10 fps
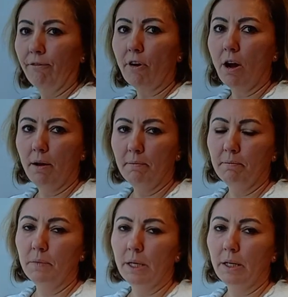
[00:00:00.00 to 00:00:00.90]

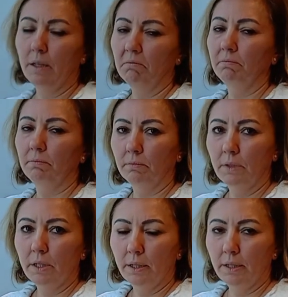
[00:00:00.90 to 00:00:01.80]
from
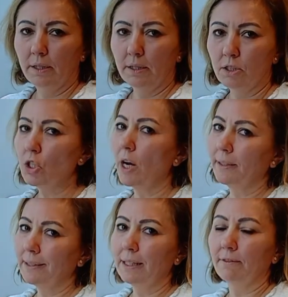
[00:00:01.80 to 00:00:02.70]

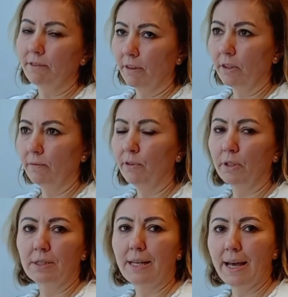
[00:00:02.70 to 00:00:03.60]
starting for
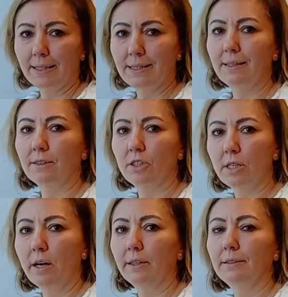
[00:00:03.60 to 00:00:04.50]
the tax year
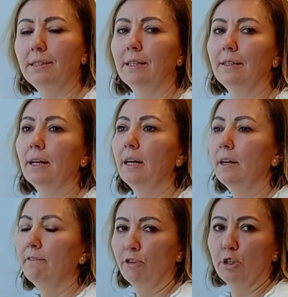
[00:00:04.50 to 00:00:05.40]
starting
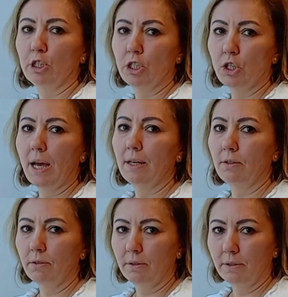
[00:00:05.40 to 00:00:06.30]
1st
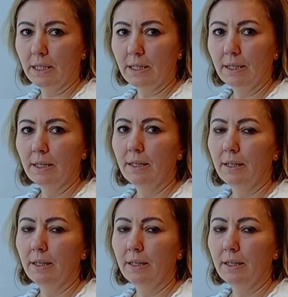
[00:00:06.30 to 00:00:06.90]
January